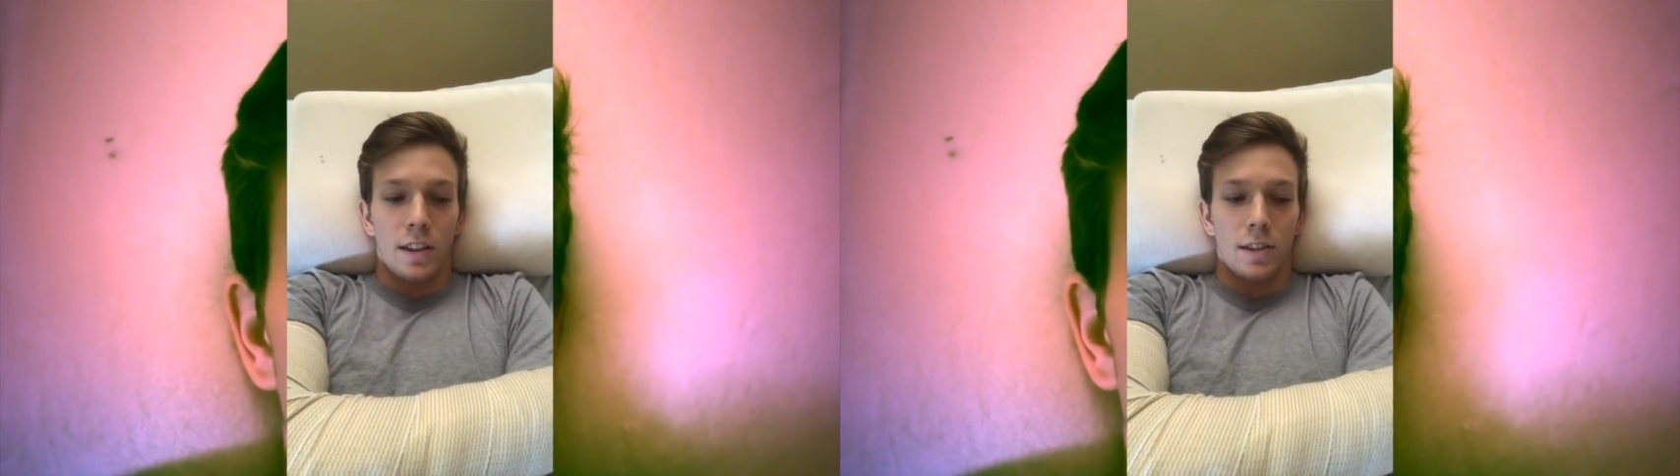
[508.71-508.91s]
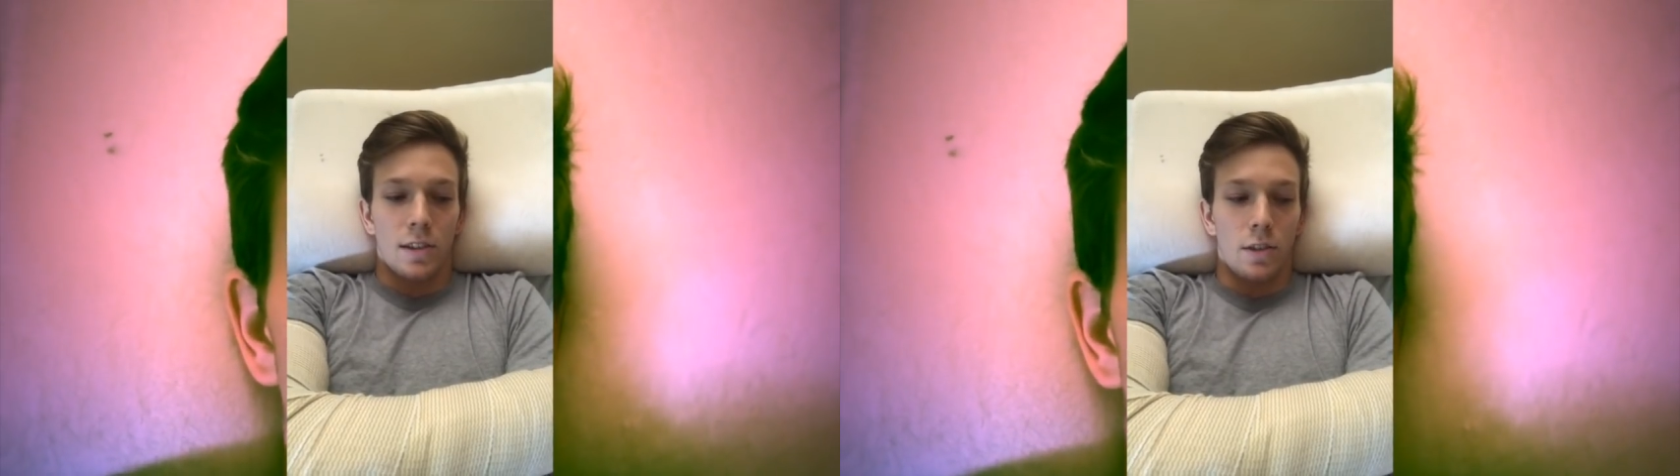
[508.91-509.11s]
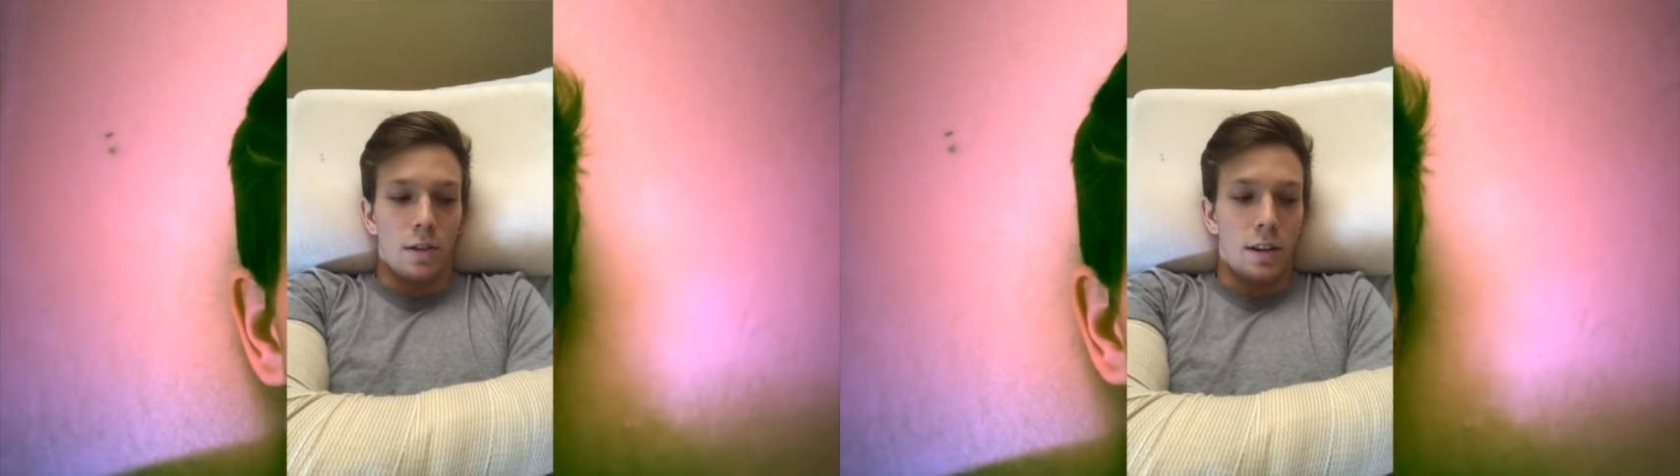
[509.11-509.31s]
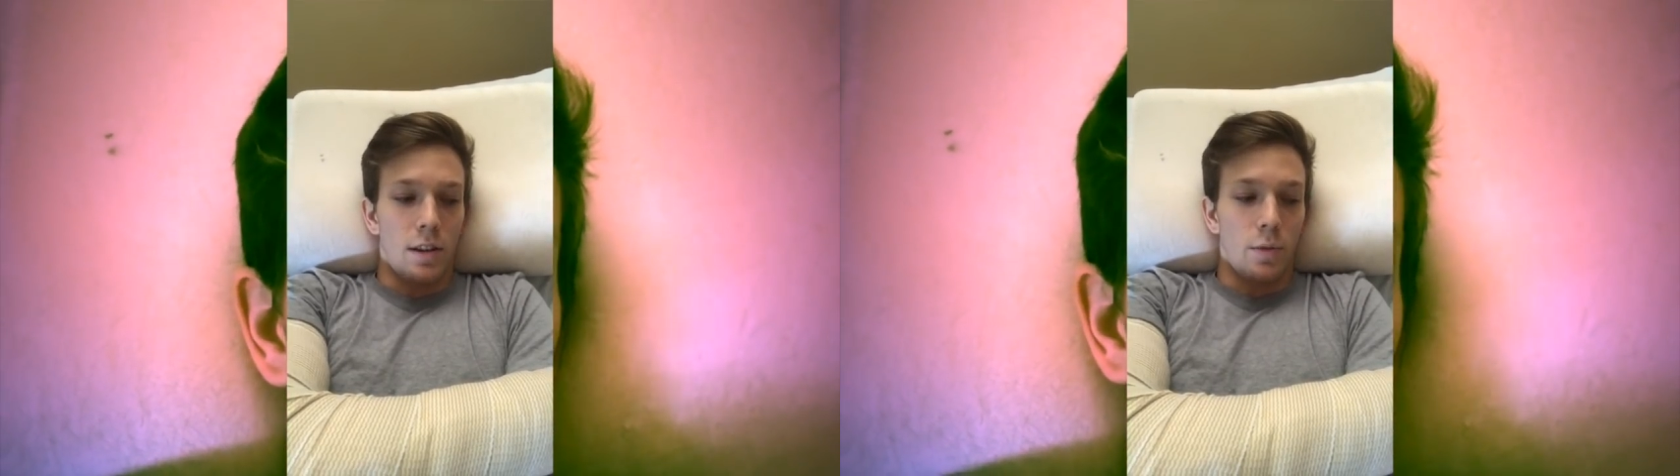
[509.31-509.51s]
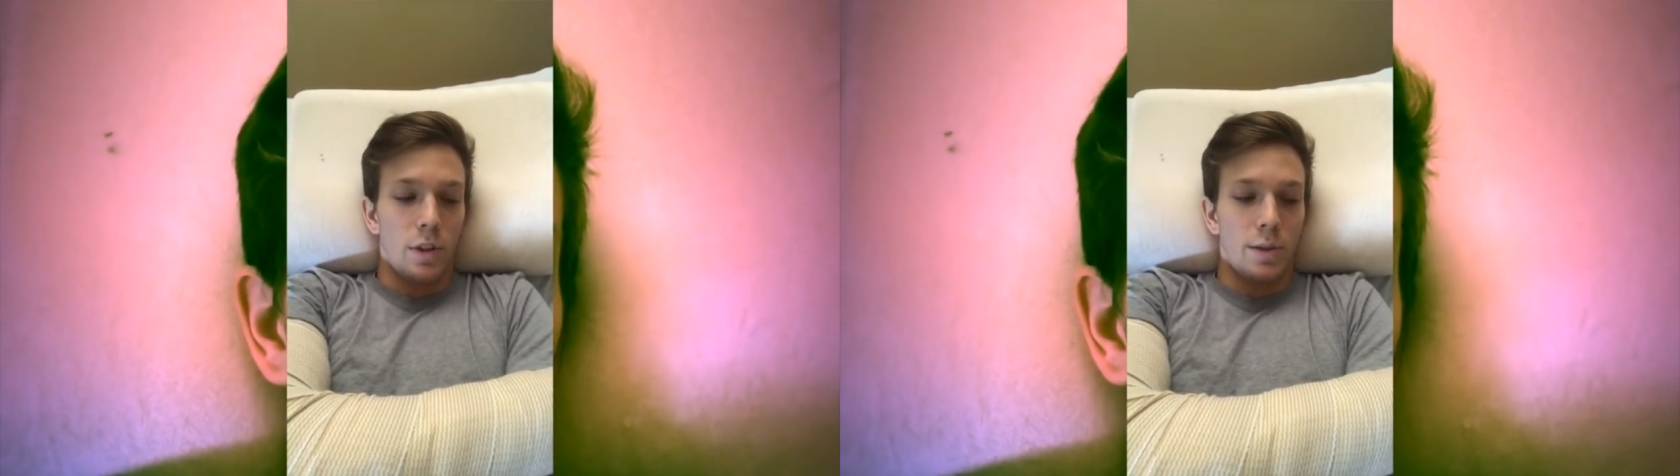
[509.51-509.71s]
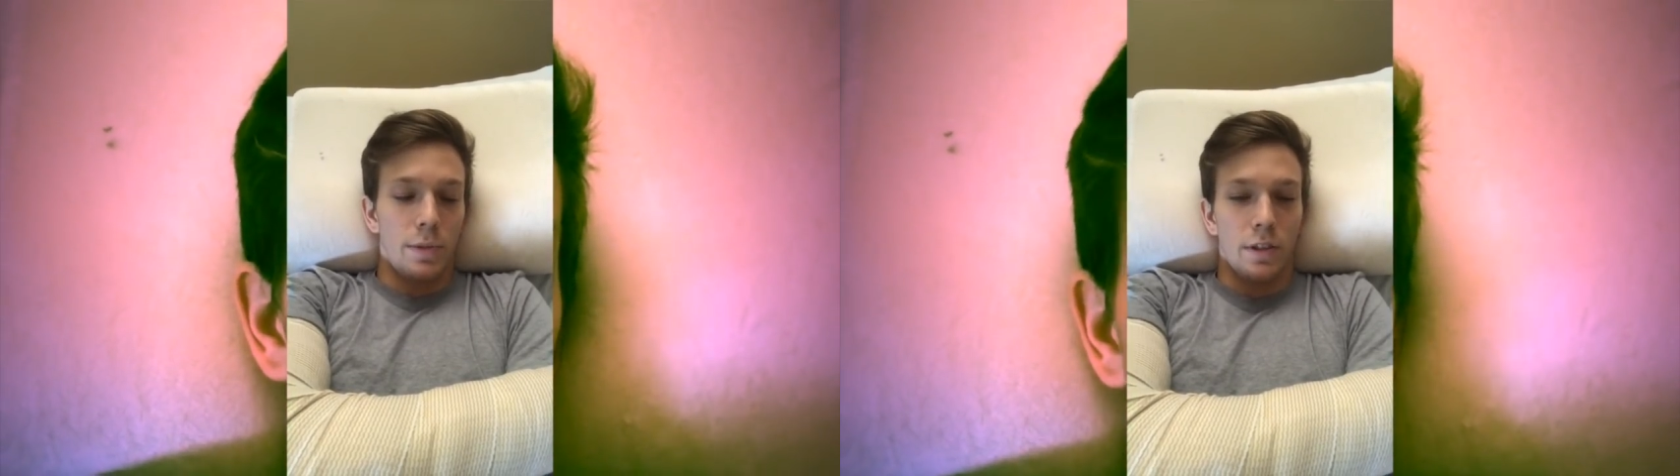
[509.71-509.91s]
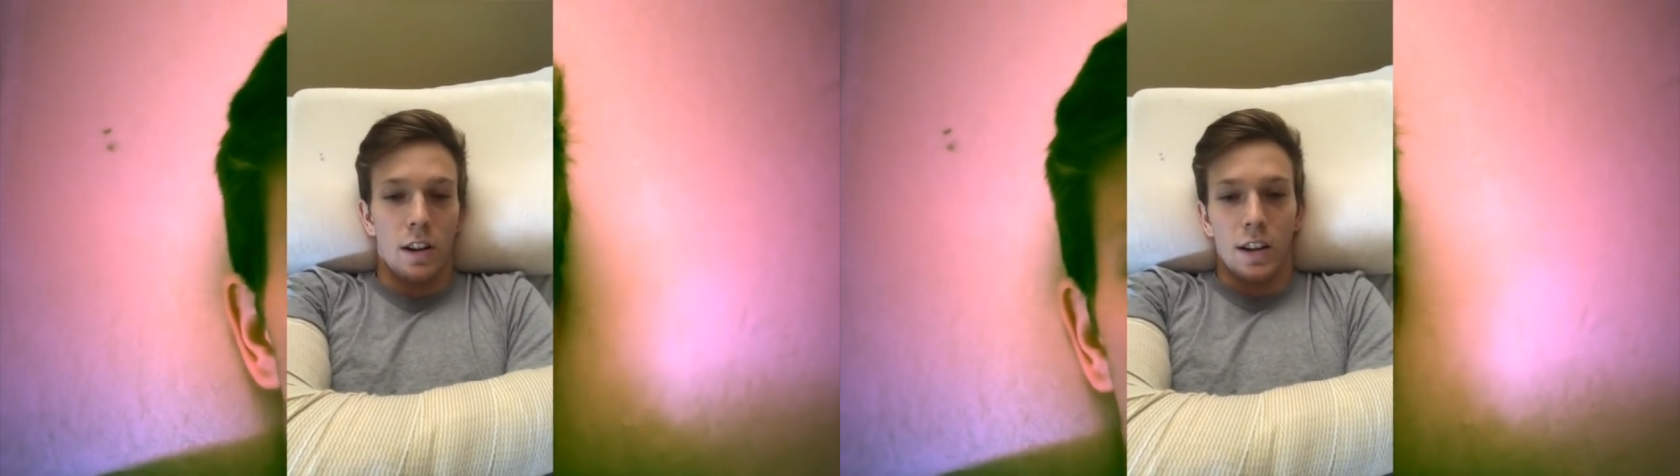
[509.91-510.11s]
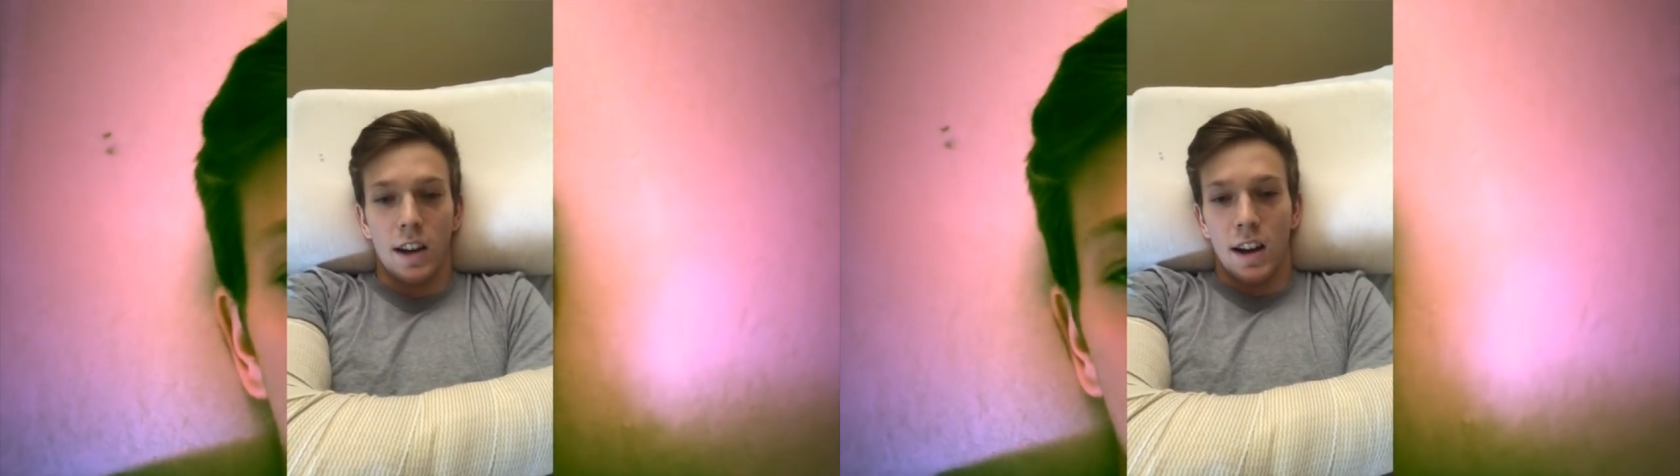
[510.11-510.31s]
So wish me
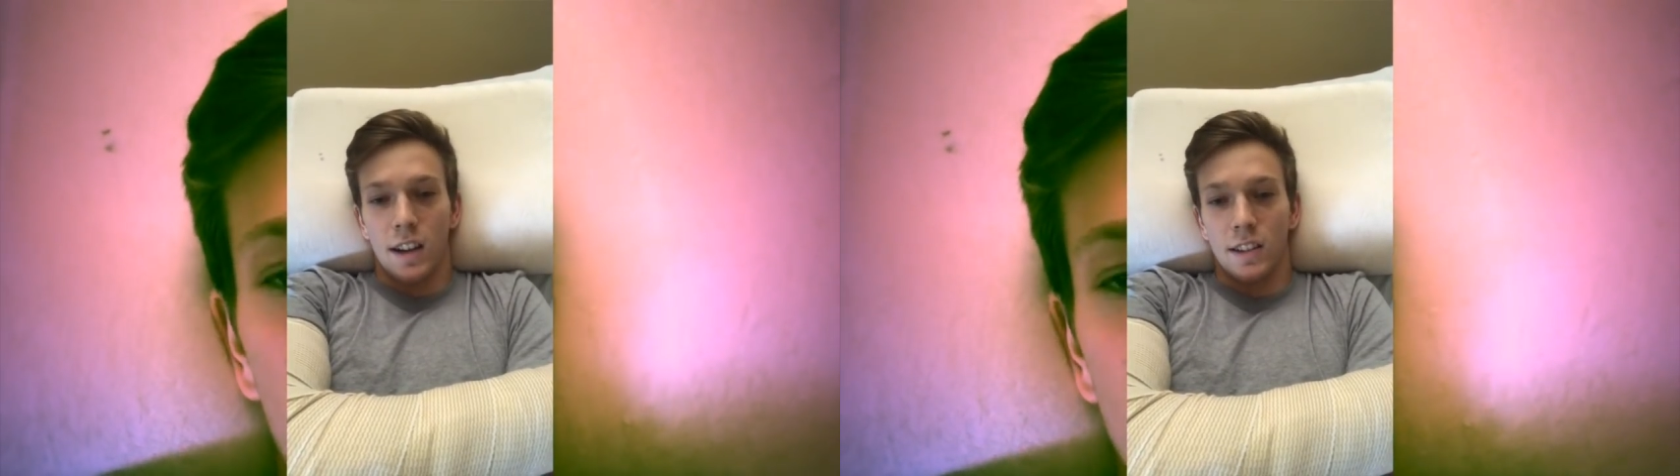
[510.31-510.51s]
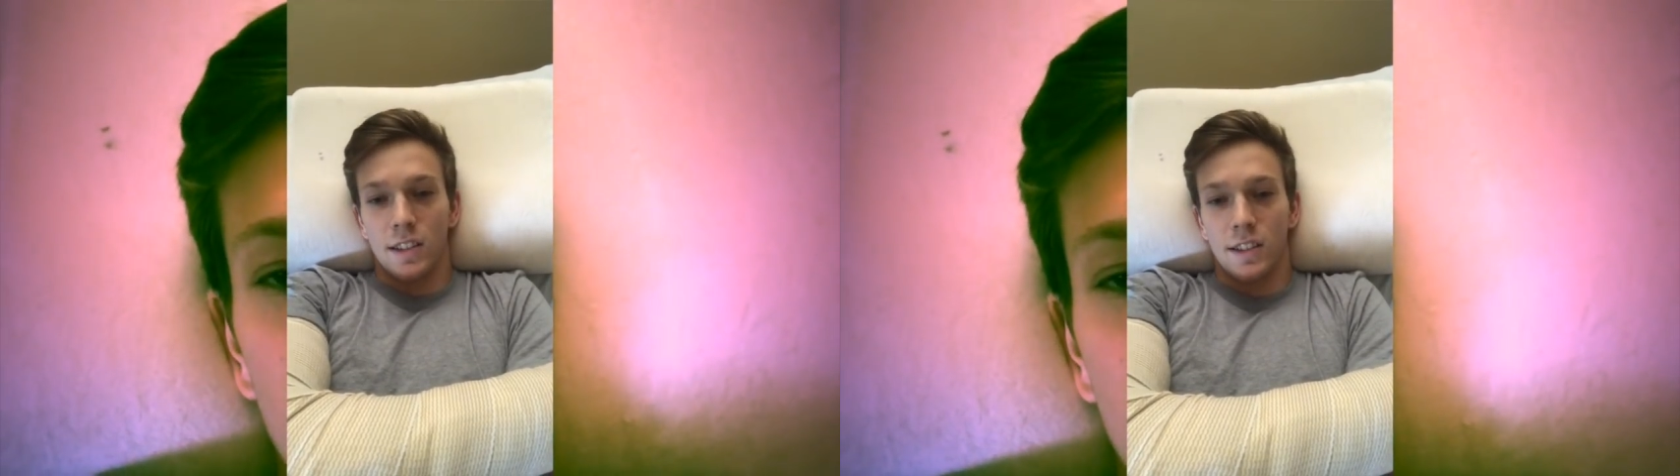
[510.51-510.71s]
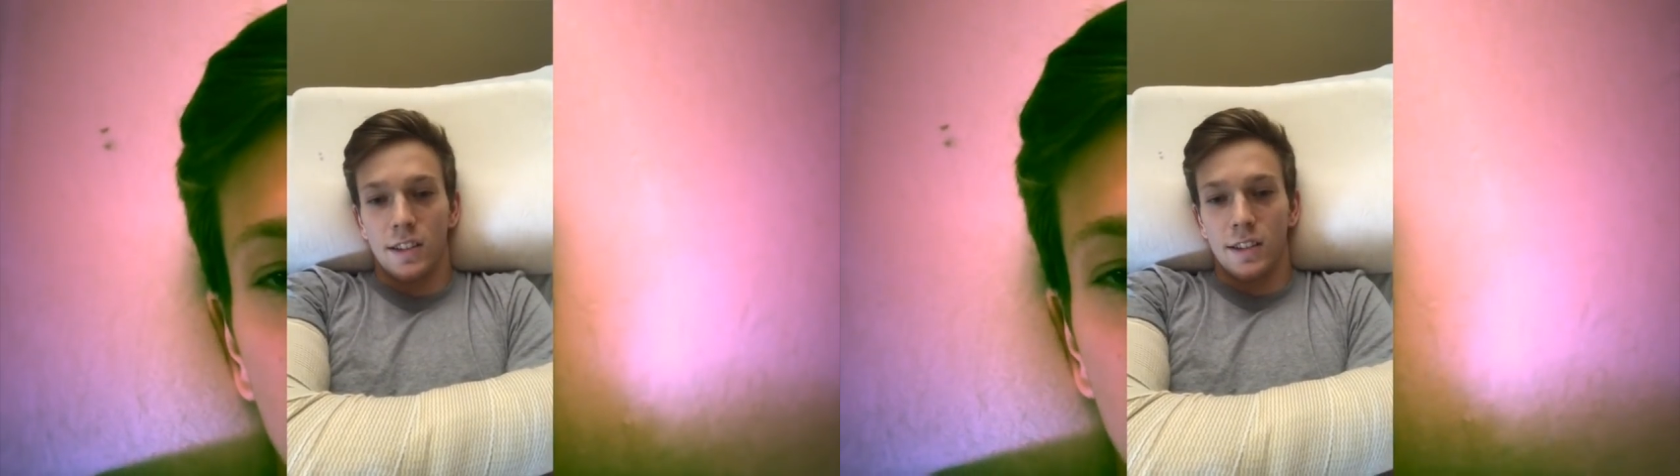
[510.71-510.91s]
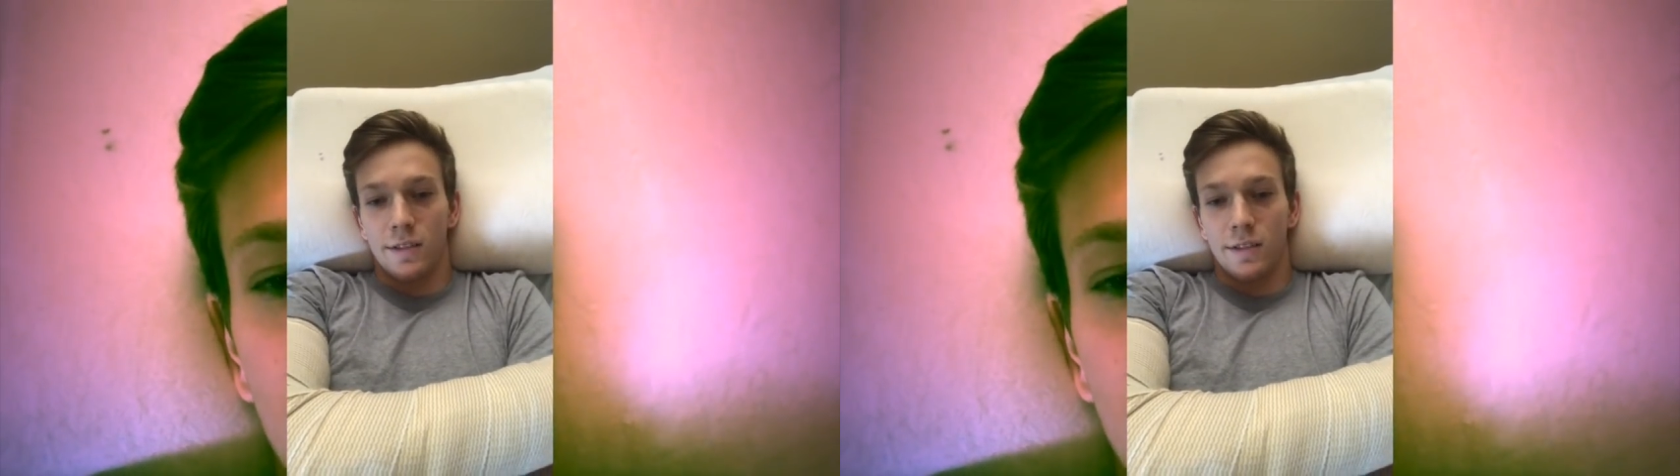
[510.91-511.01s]
luck, guys.